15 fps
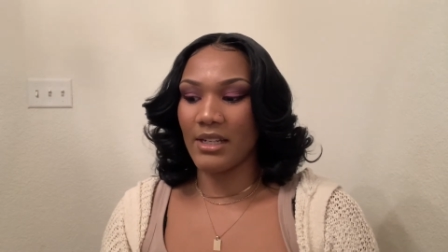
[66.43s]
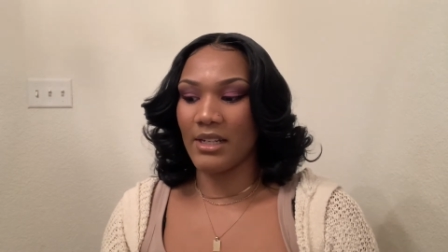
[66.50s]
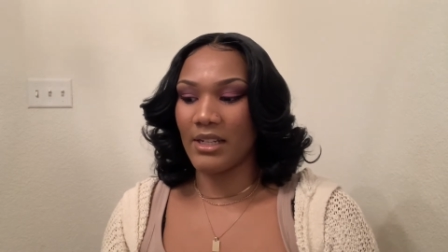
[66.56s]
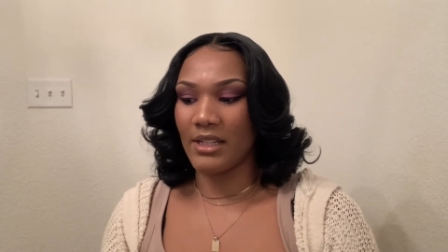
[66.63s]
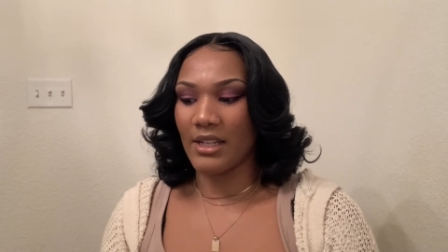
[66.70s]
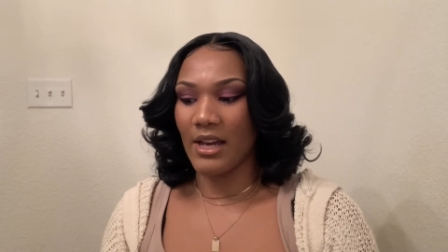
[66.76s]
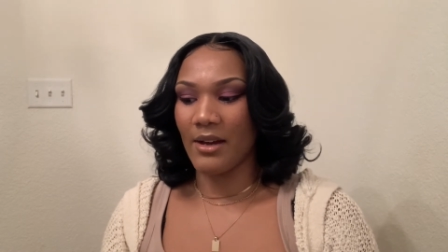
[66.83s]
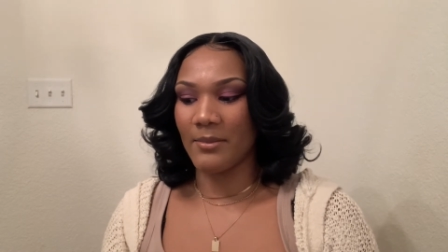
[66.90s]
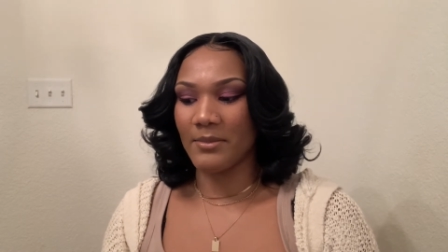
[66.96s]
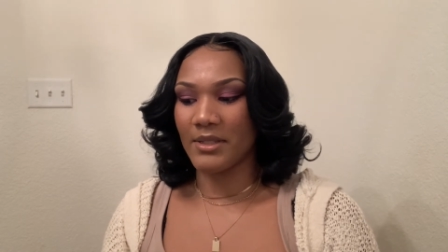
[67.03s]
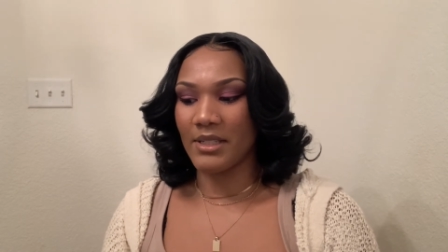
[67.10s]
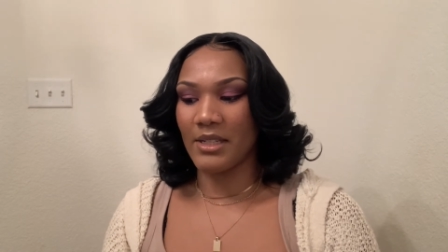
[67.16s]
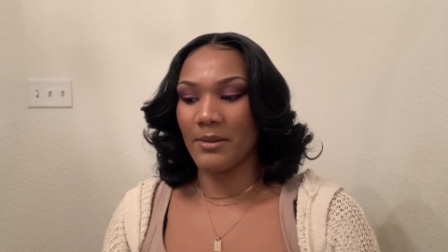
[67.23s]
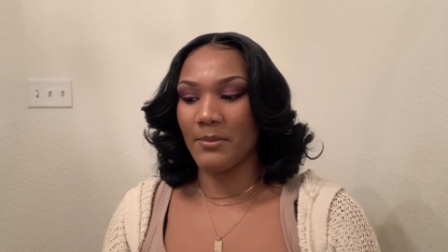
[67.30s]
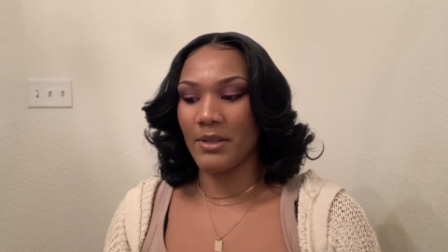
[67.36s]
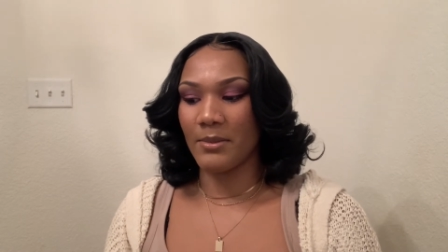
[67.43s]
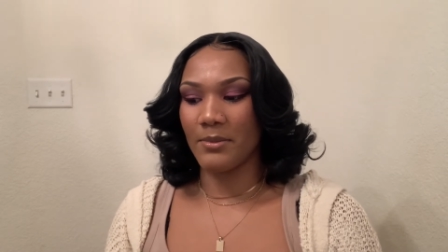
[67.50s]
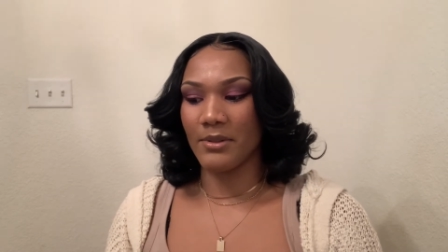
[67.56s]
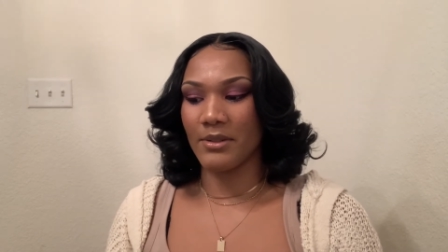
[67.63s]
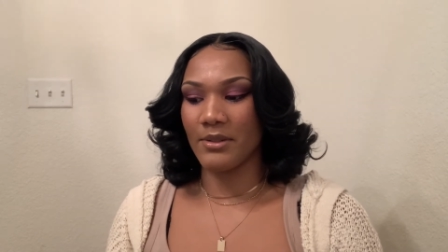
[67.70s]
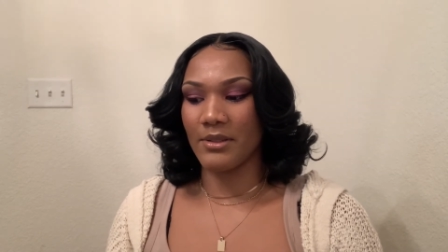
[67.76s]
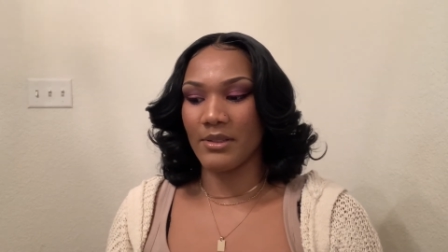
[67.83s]
and now I'm seeing
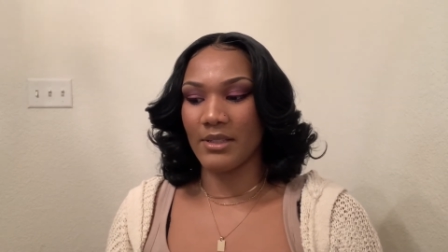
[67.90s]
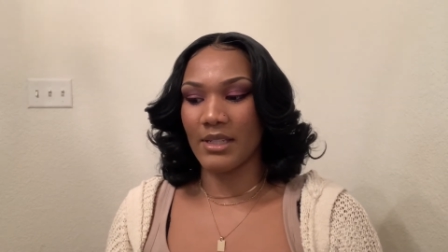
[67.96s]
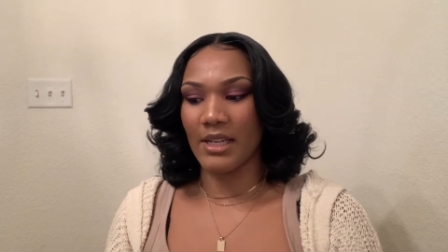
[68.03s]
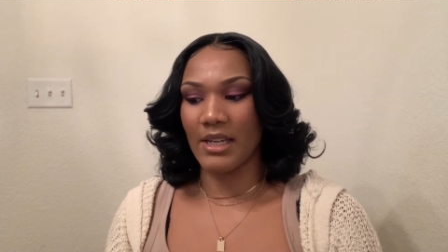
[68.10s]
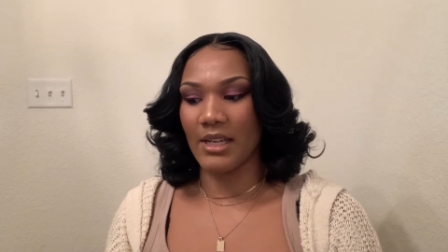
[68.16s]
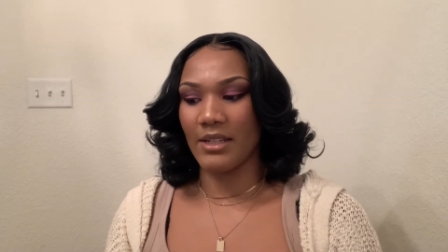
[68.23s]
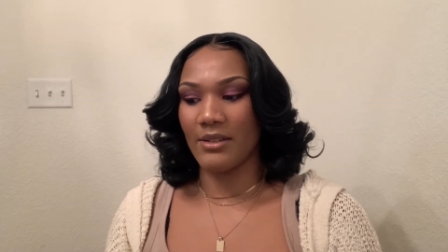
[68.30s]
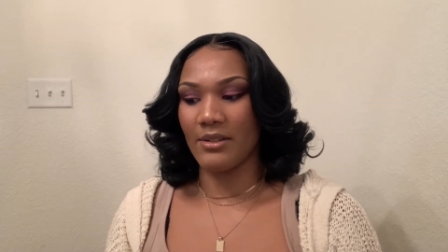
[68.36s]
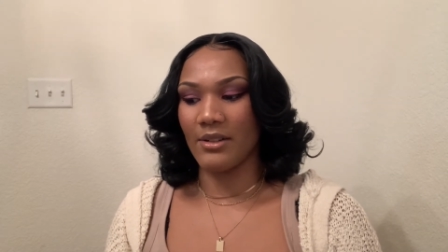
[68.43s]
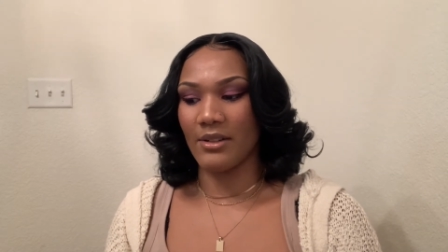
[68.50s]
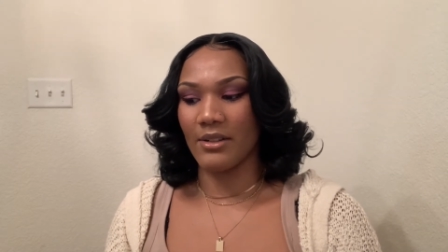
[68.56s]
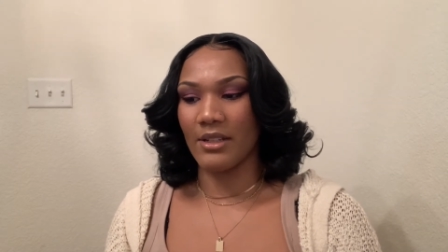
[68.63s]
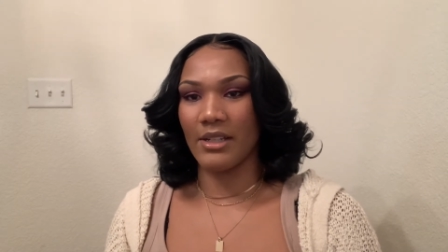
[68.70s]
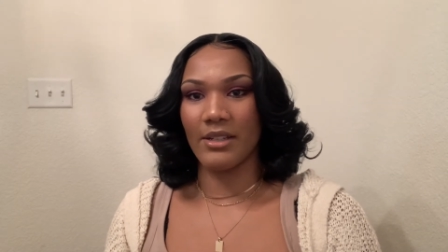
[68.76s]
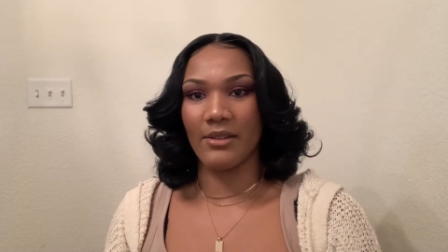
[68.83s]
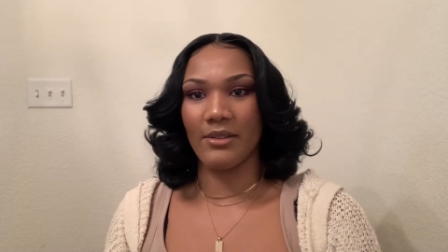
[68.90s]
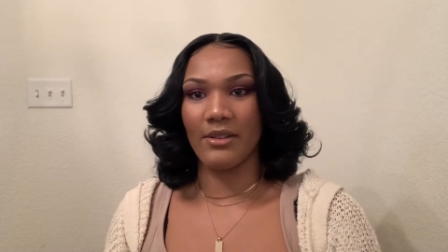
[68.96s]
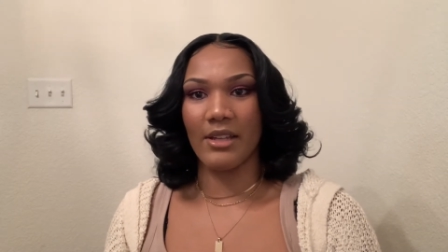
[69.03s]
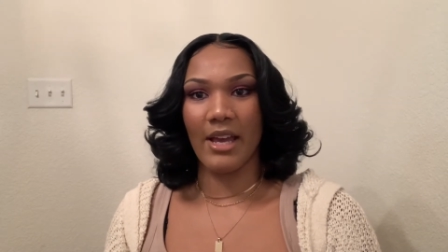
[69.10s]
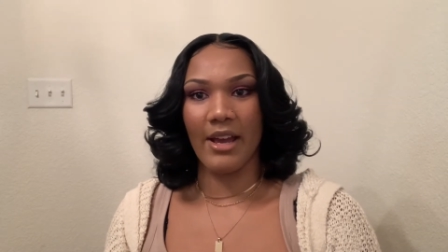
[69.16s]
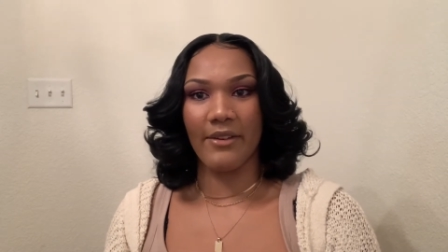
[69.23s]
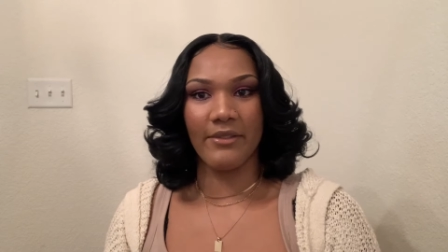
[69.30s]
people saying, you know, they
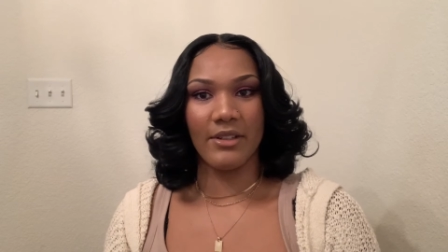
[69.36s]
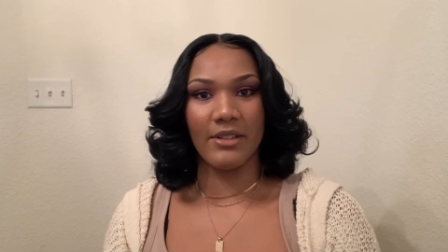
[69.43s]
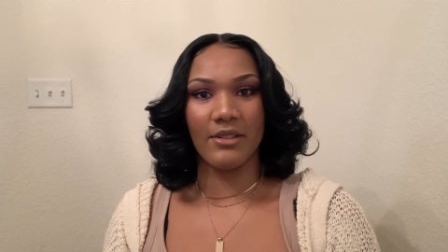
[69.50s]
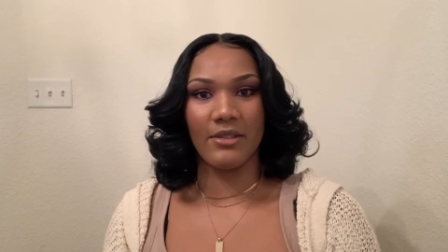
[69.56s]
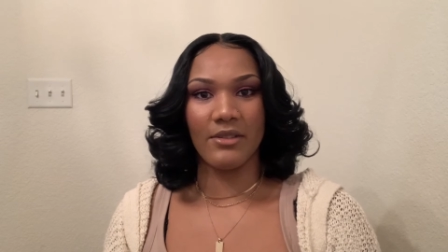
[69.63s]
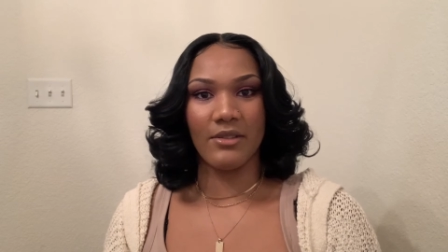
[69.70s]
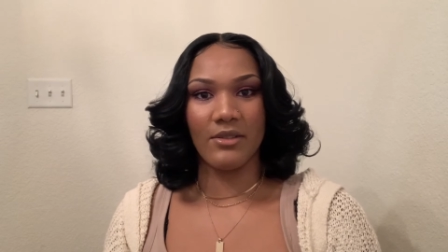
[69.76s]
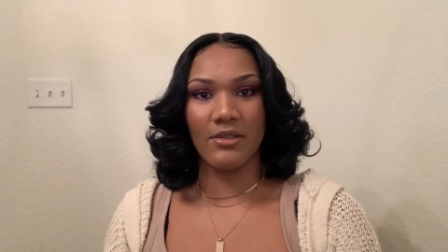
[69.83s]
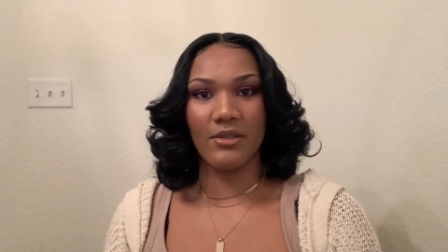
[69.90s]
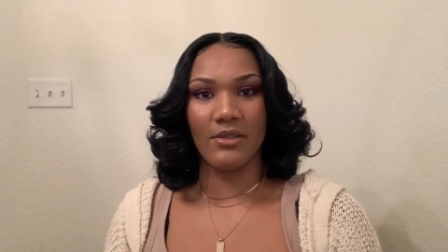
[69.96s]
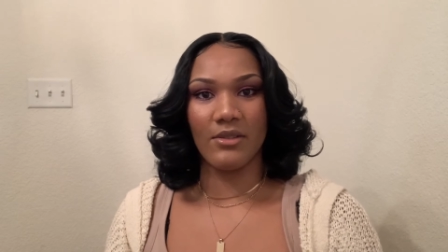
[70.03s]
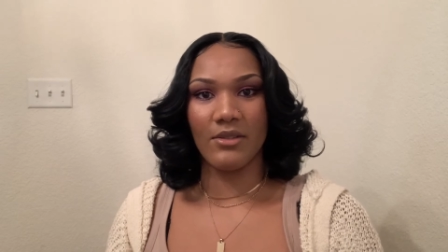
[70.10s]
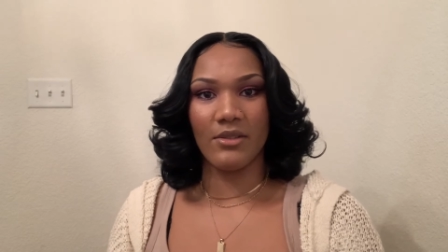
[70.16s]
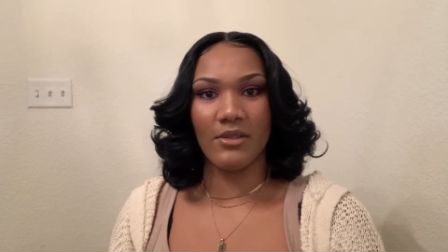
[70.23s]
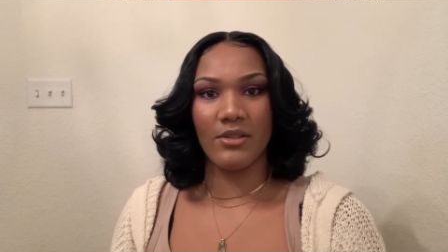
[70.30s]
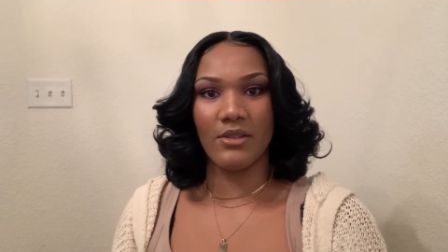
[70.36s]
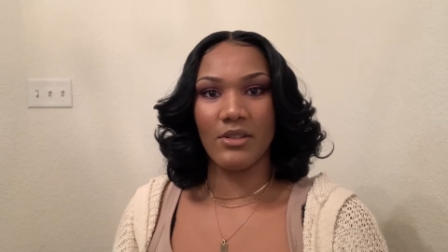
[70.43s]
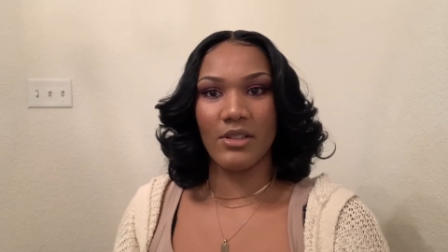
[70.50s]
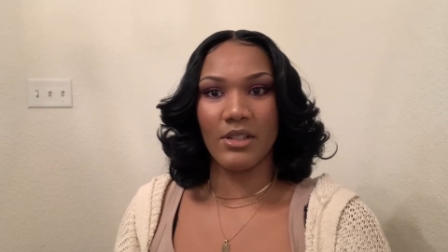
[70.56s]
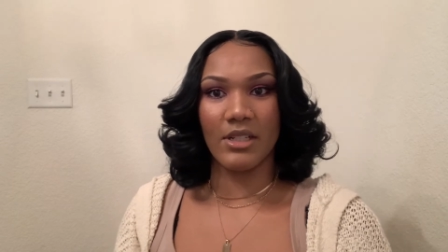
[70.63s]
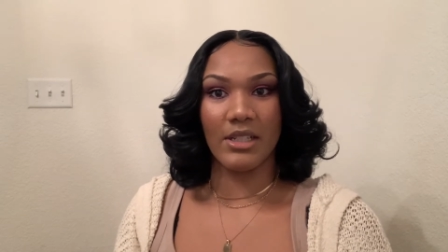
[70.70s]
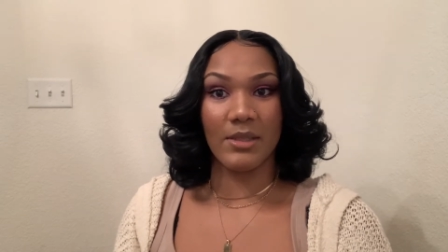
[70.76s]
having
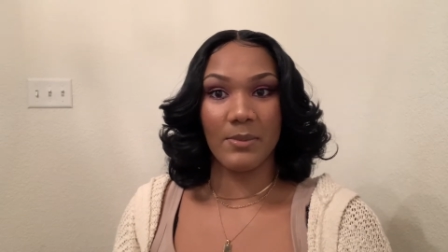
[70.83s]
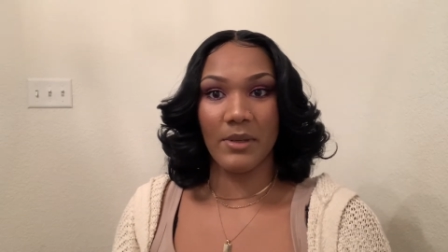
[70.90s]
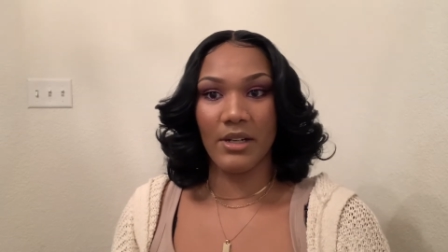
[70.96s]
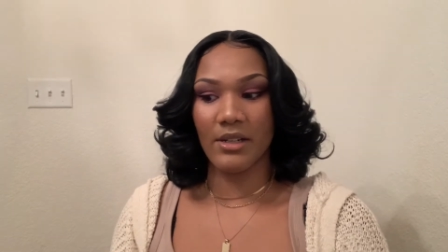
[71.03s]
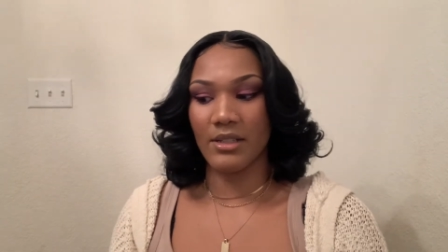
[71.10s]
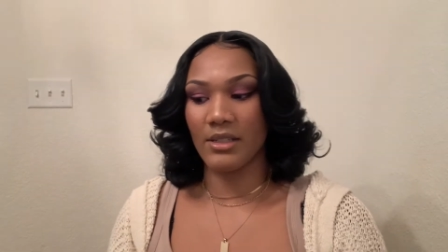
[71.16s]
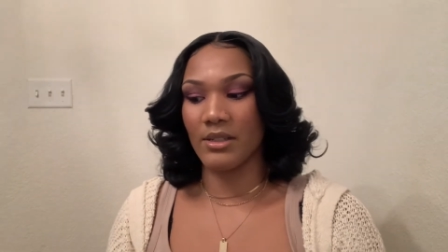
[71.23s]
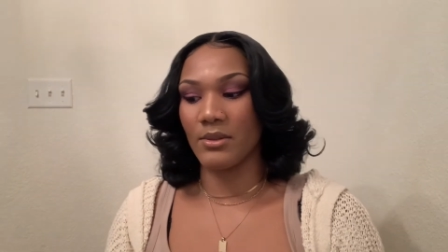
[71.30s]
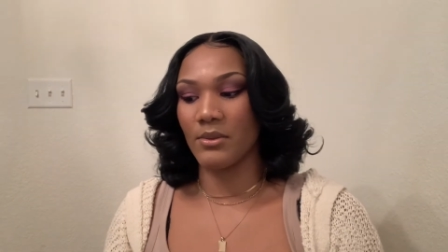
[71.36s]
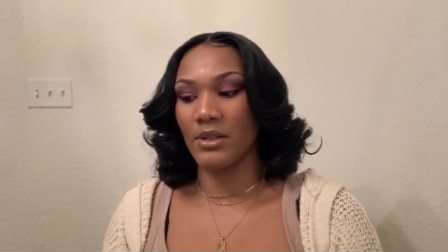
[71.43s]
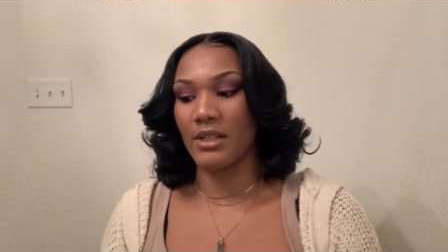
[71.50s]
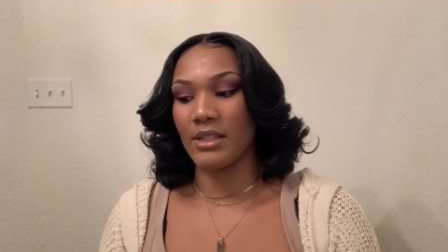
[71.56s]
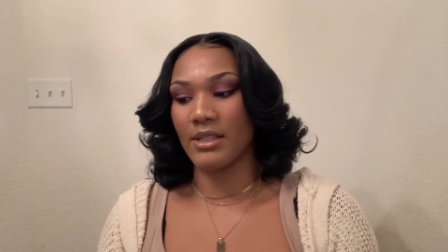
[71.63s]
good experiences with it.